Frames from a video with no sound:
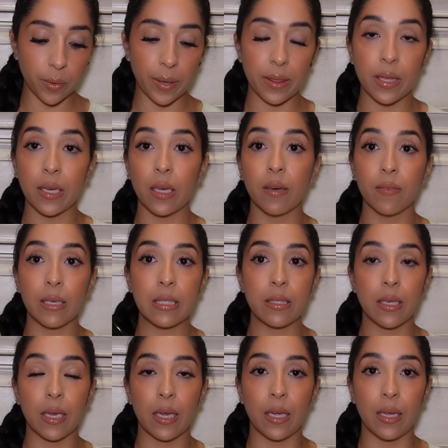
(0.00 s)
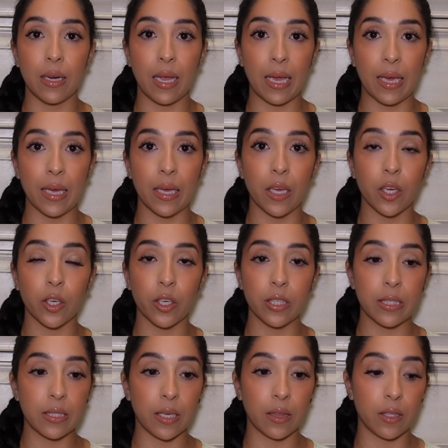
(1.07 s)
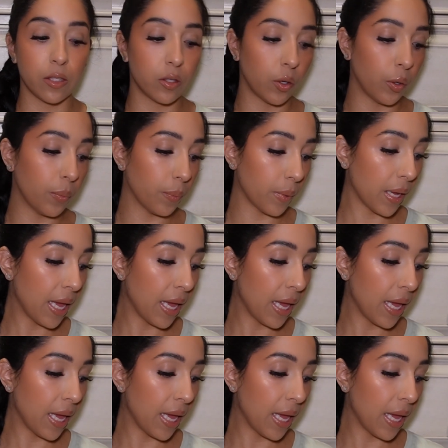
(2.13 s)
I think investing in a good stethoscope